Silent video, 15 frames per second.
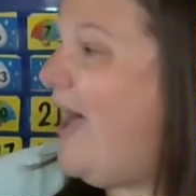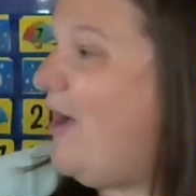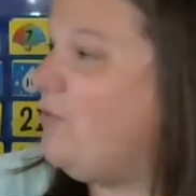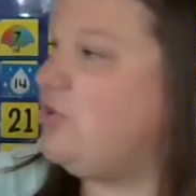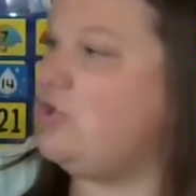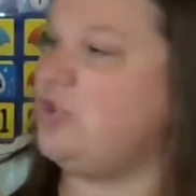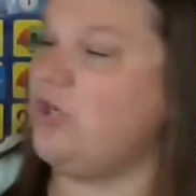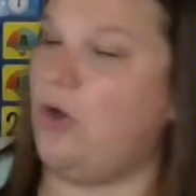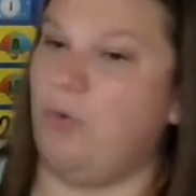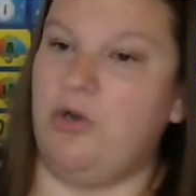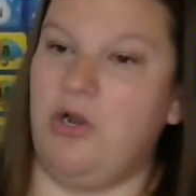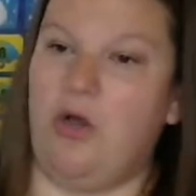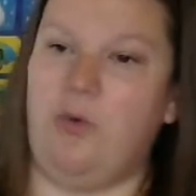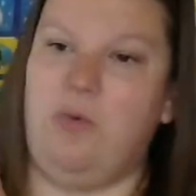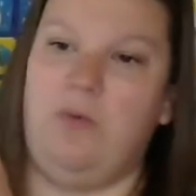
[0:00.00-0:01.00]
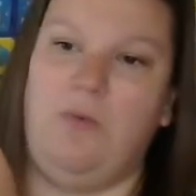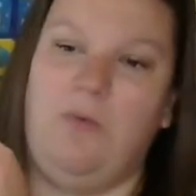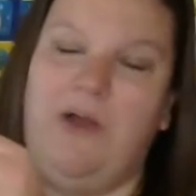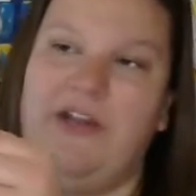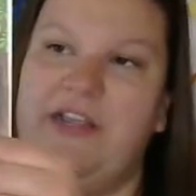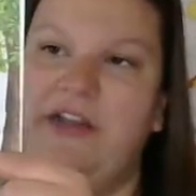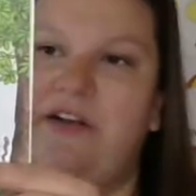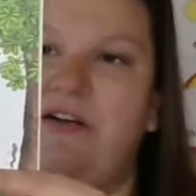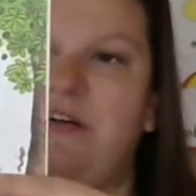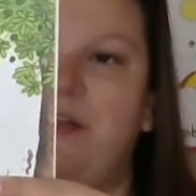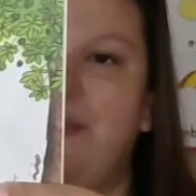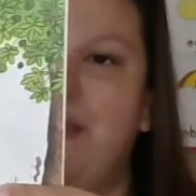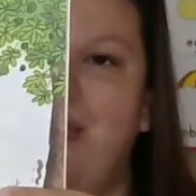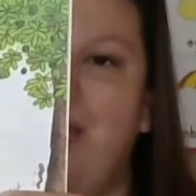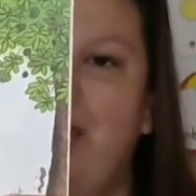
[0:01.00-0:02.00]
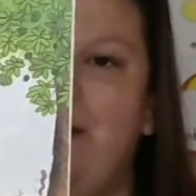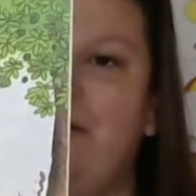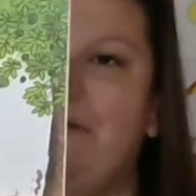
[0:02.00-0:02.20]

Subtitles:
Ouch! Oh no, one hit her on the head.